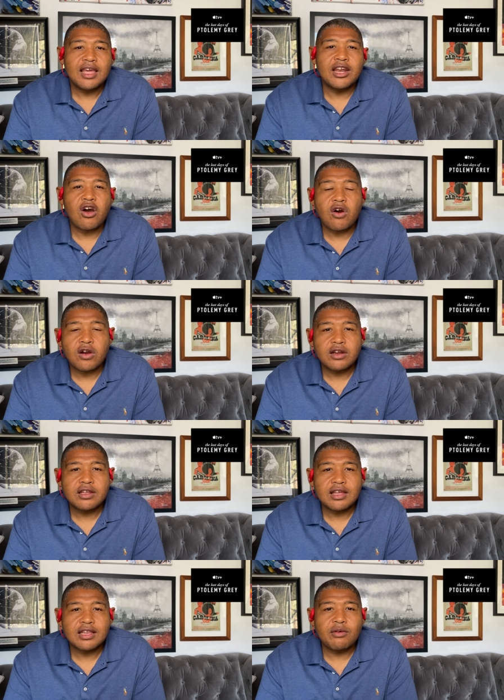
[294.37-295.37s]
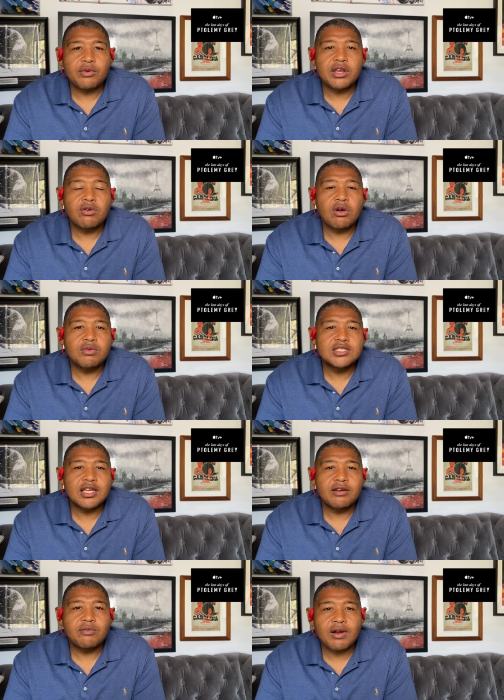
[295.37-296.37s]
and hard and that we don't always
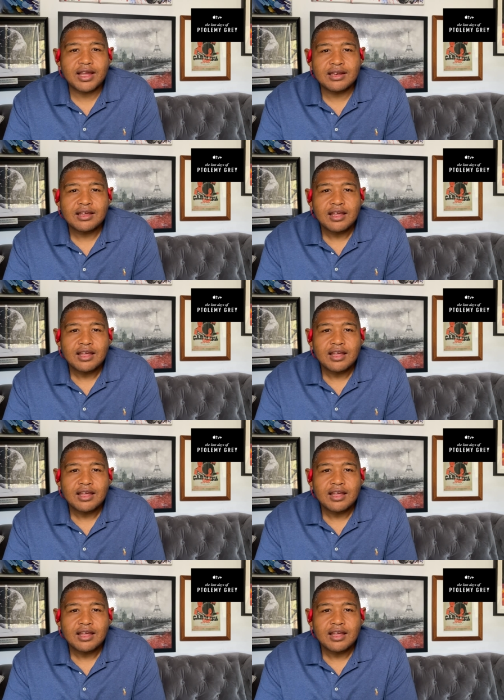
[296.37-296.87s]
get it right